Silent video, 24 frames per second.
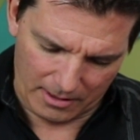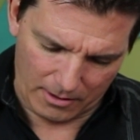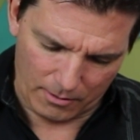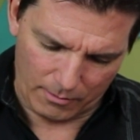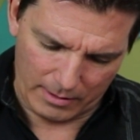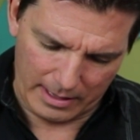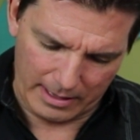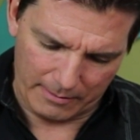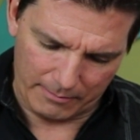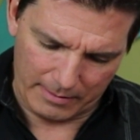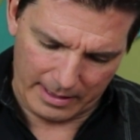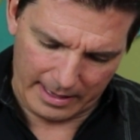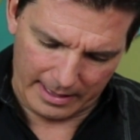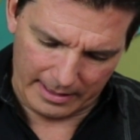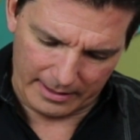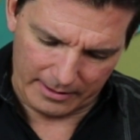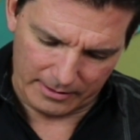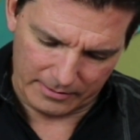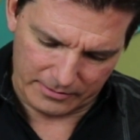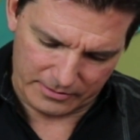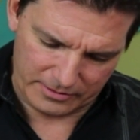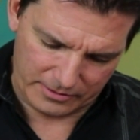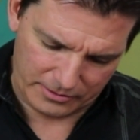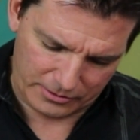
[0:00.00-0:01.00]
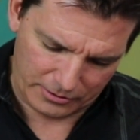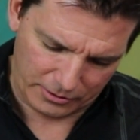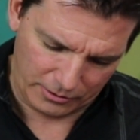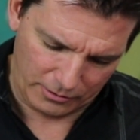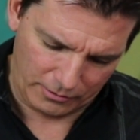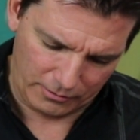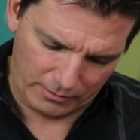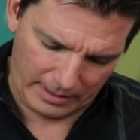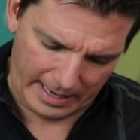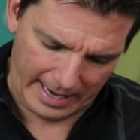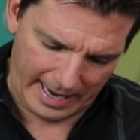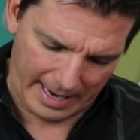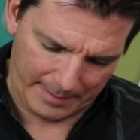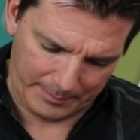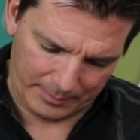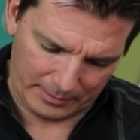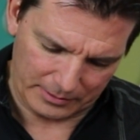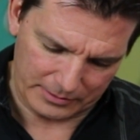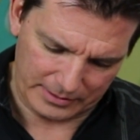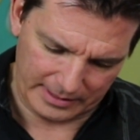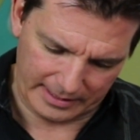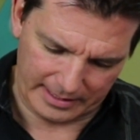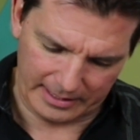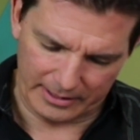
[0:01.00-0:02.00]
Oh, right, right. He has two
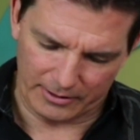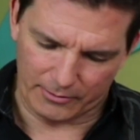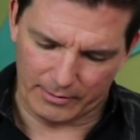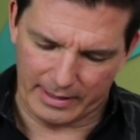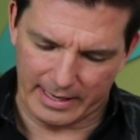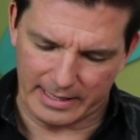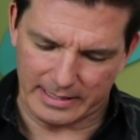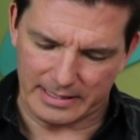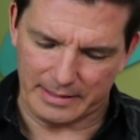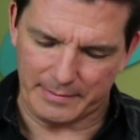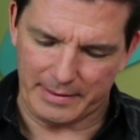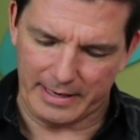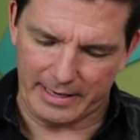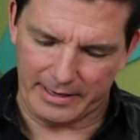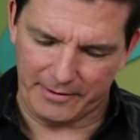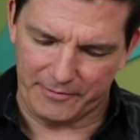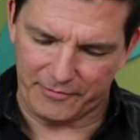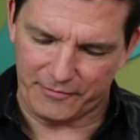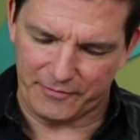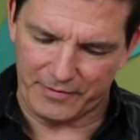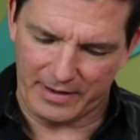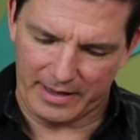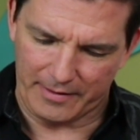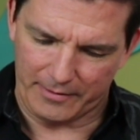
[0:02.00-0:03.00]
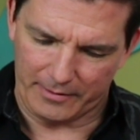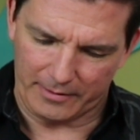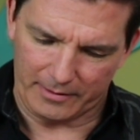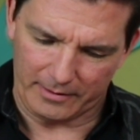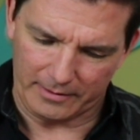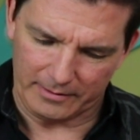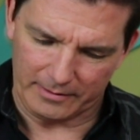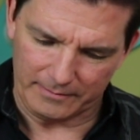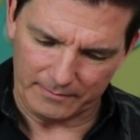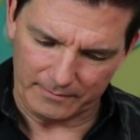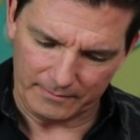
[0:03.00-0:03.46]
apples that can grant him any feather.